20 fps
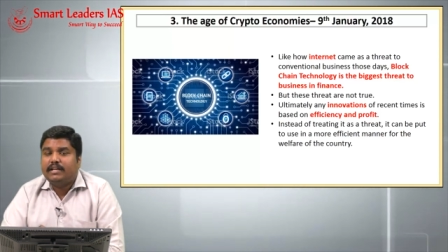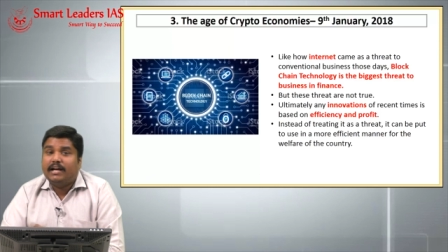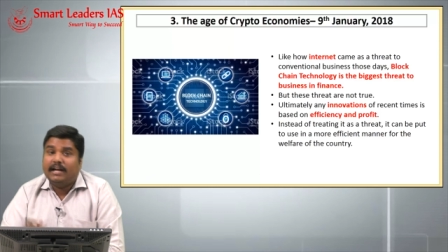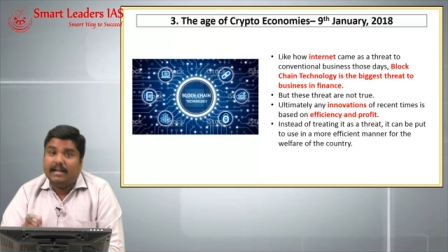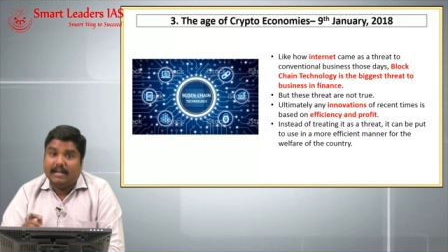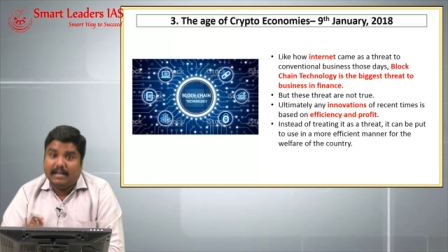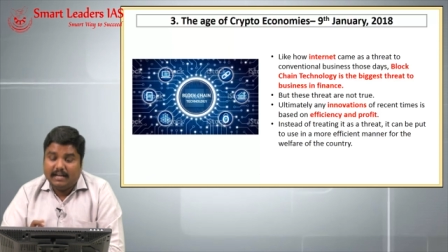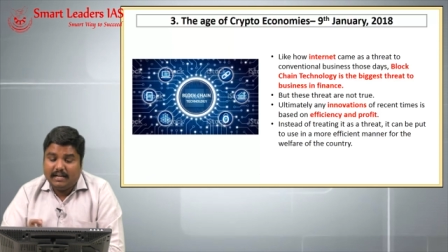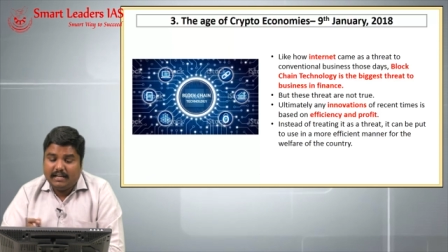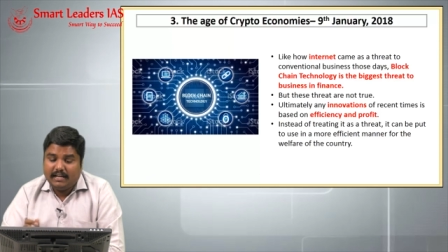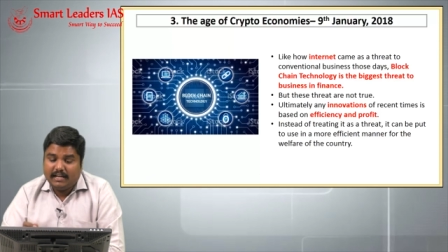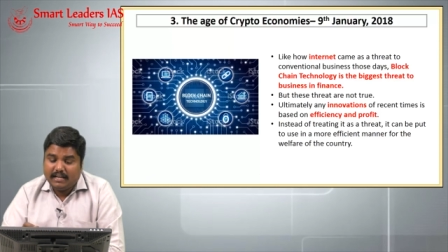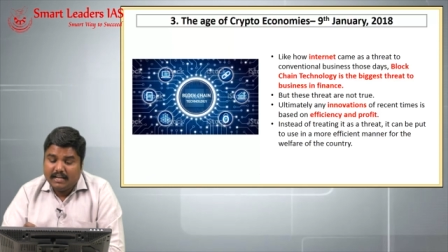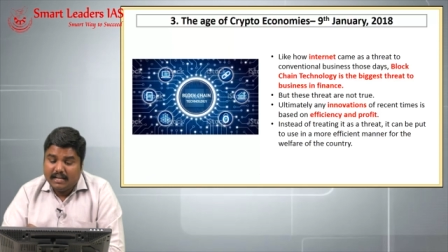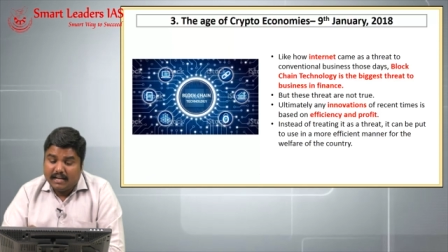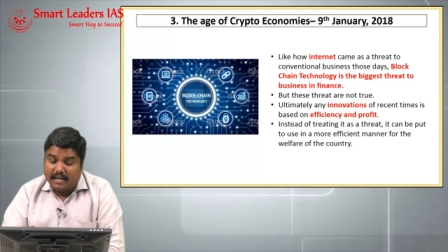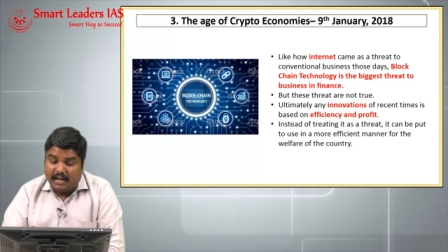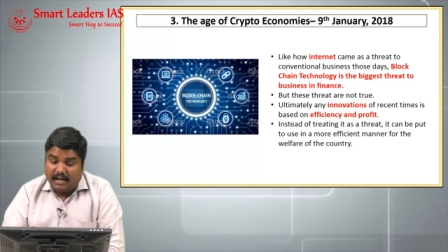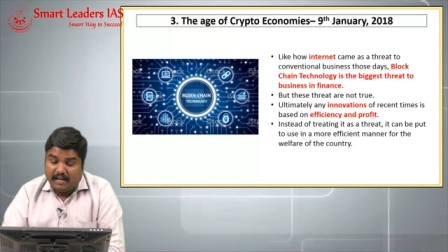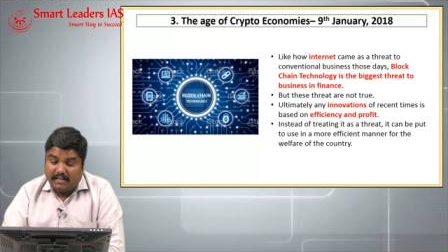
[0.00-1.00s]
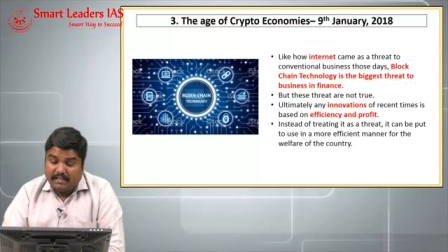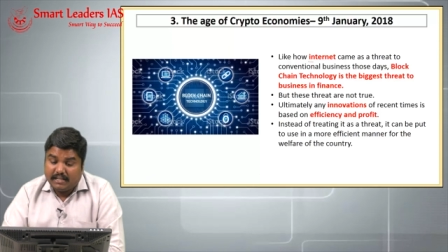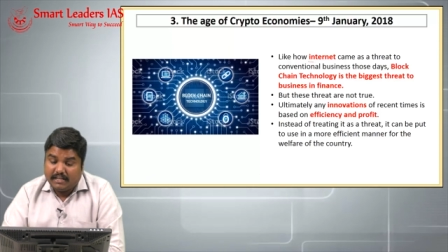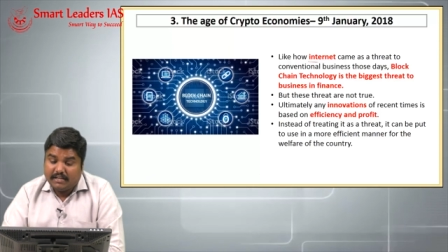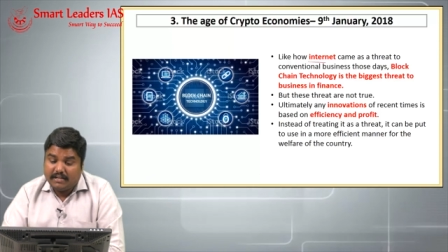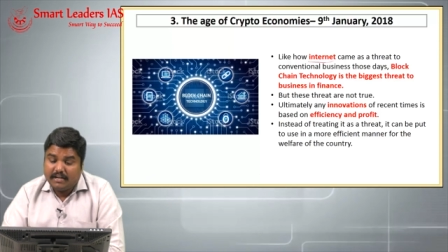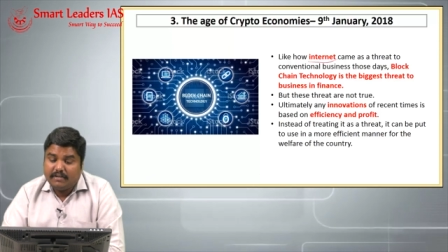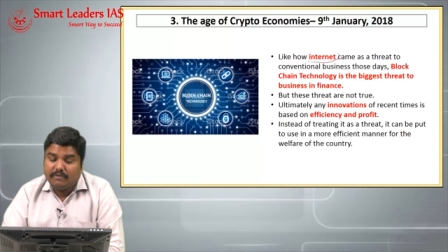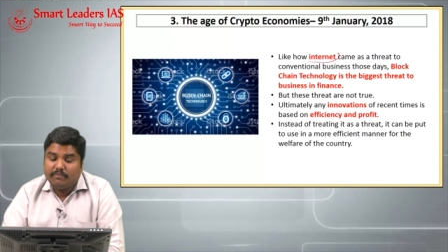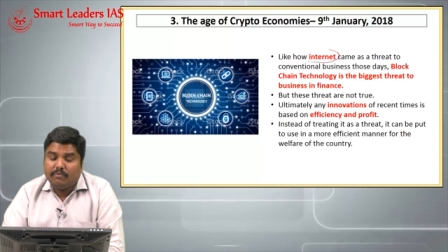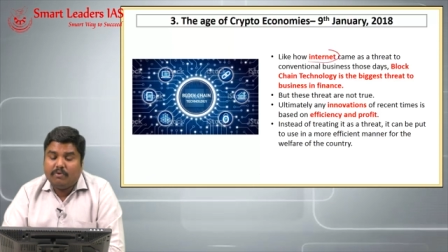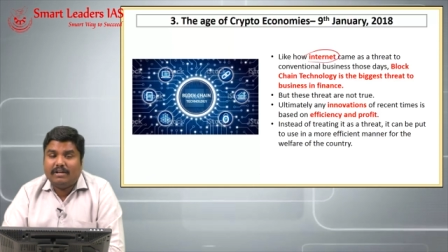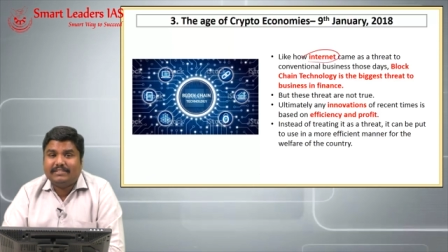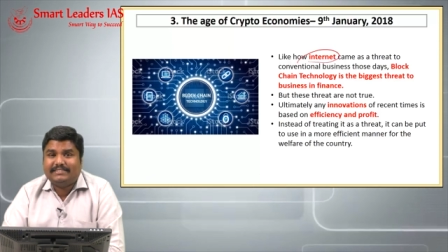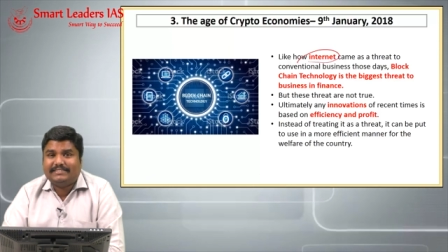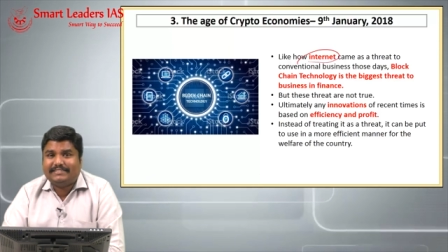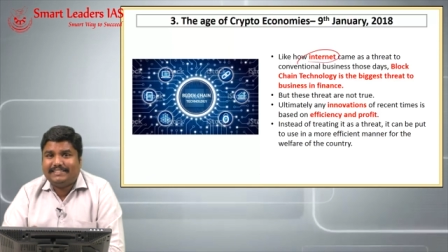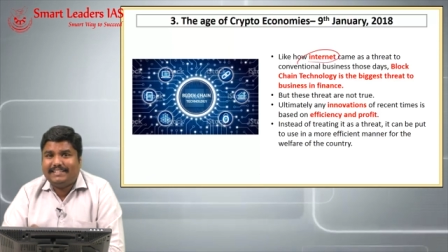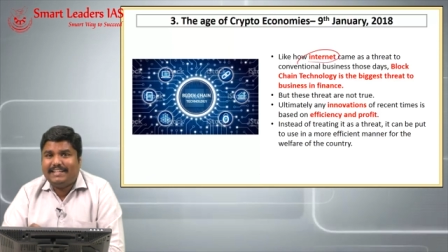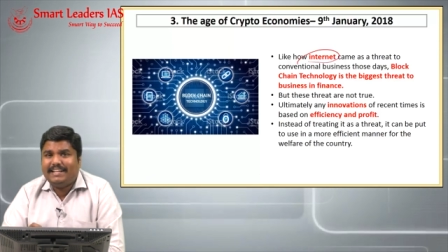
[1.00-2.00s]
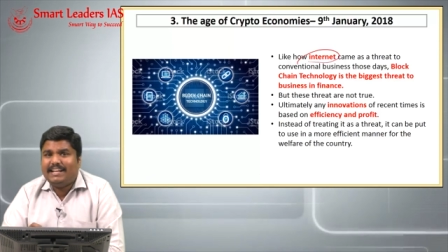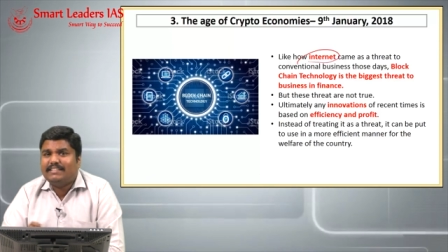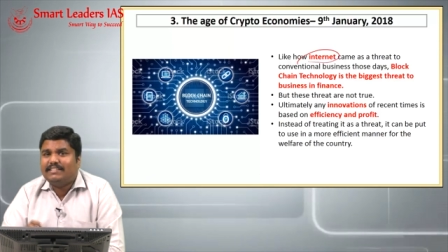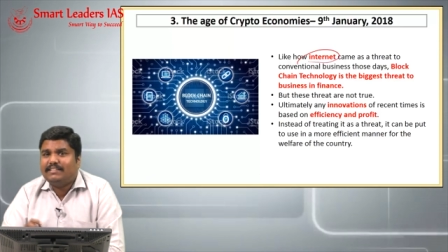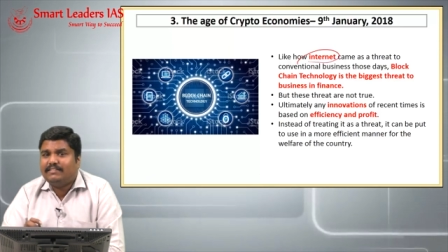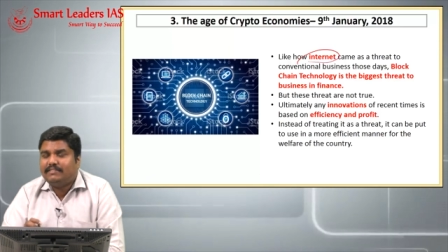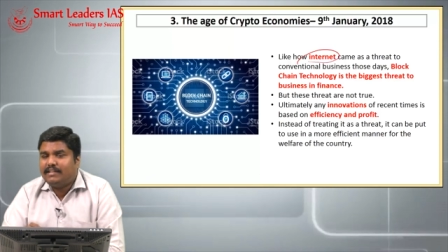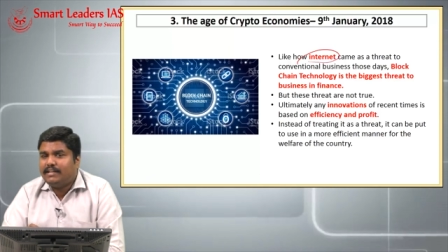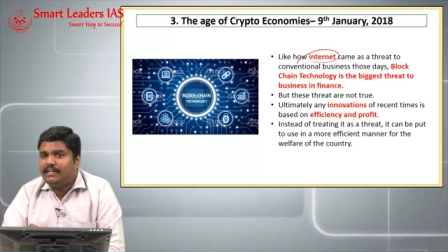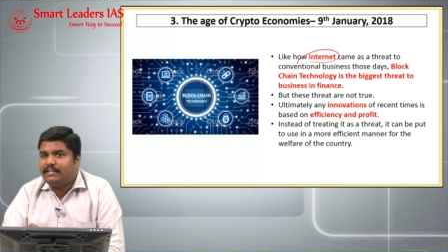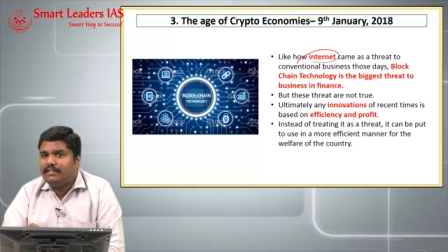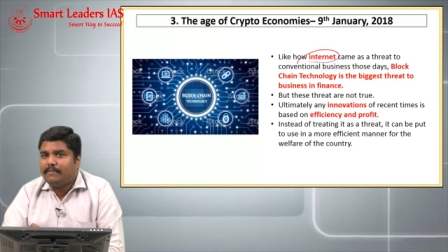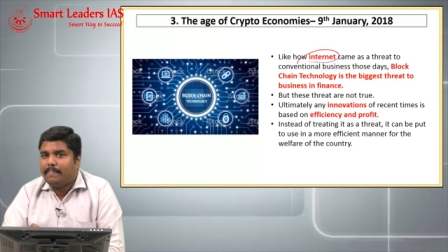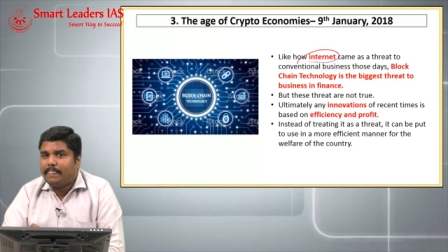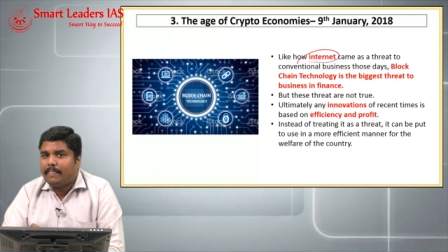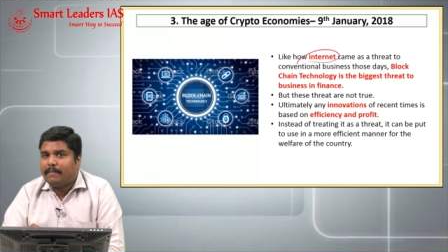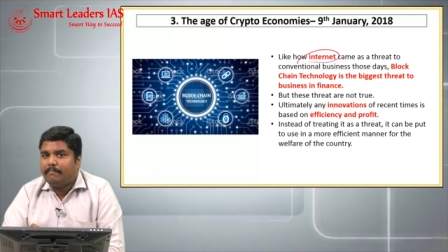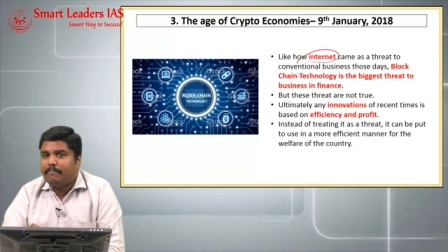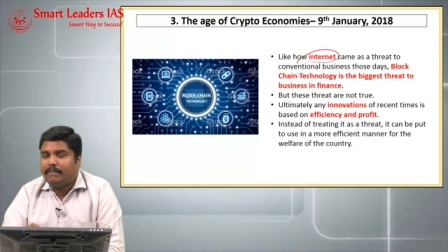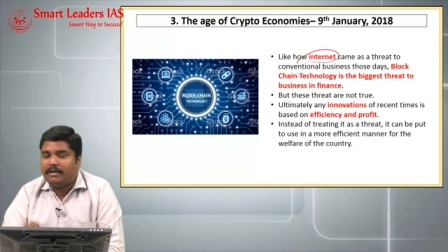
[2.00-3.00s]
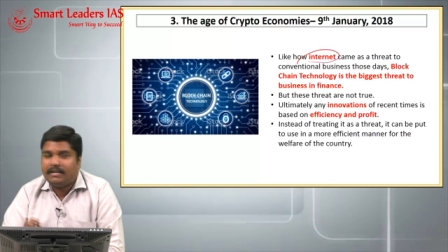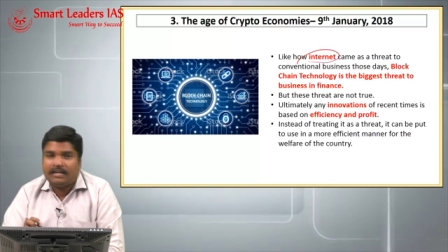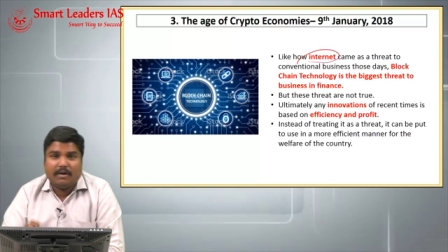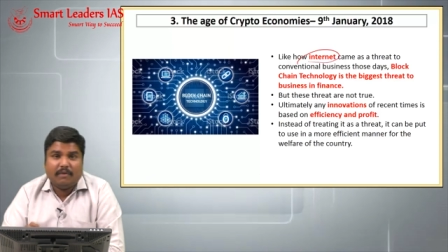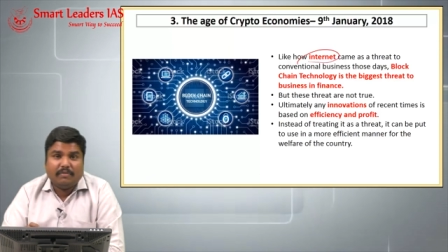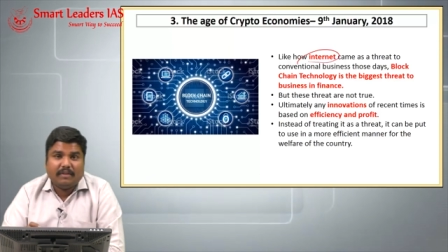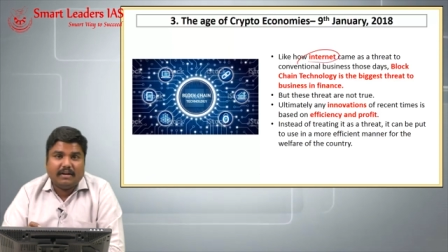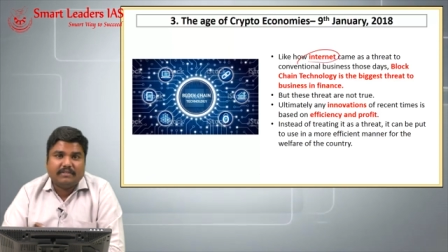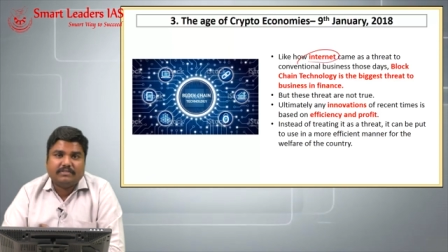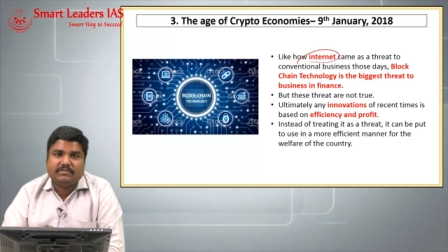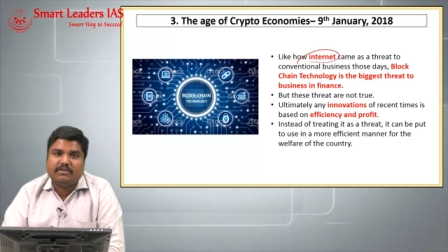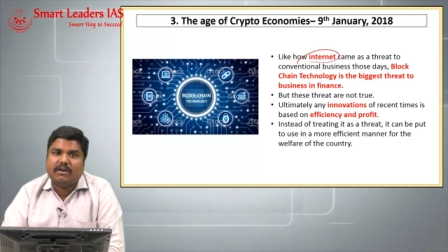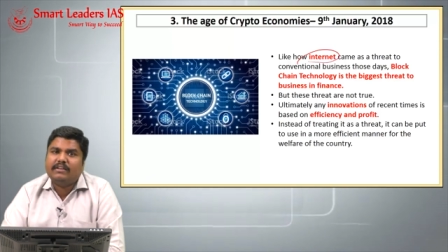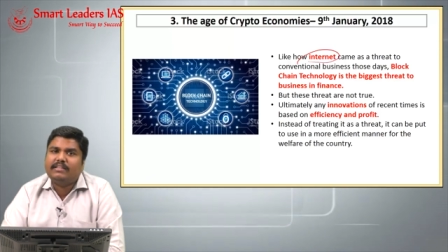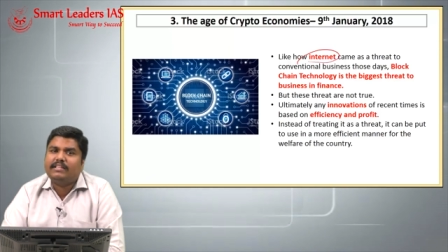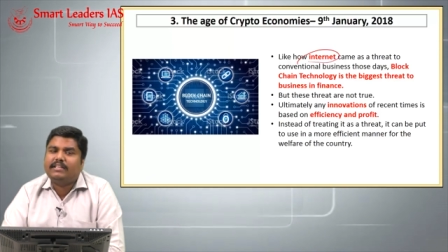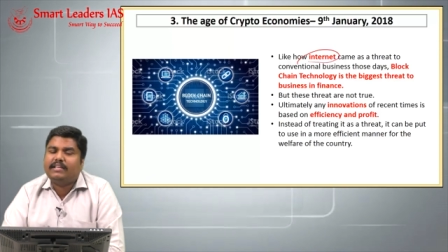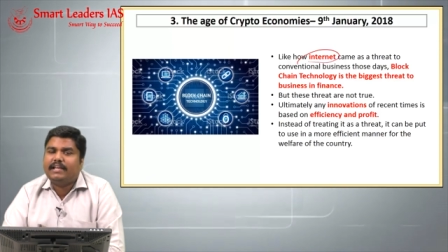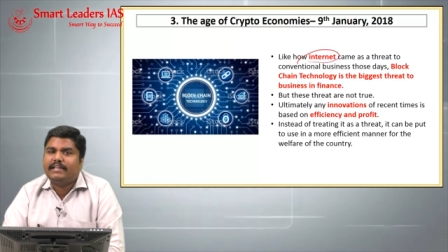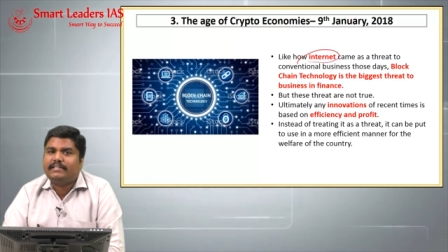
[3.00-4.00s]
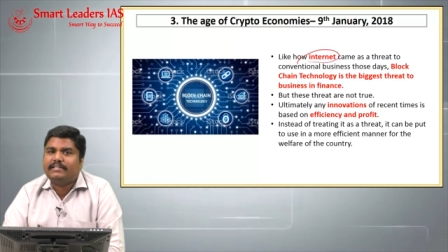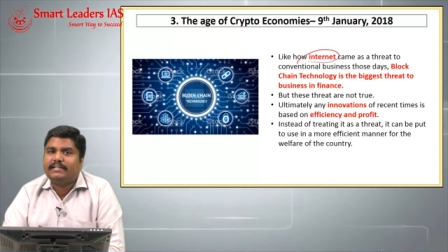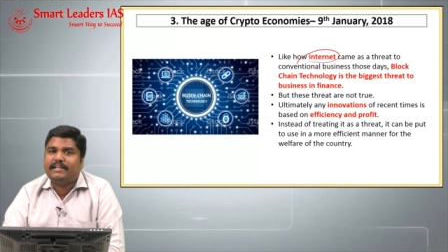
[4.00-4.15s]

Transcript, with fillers: Earlier, internet was seen as a threat, but now that is not the case.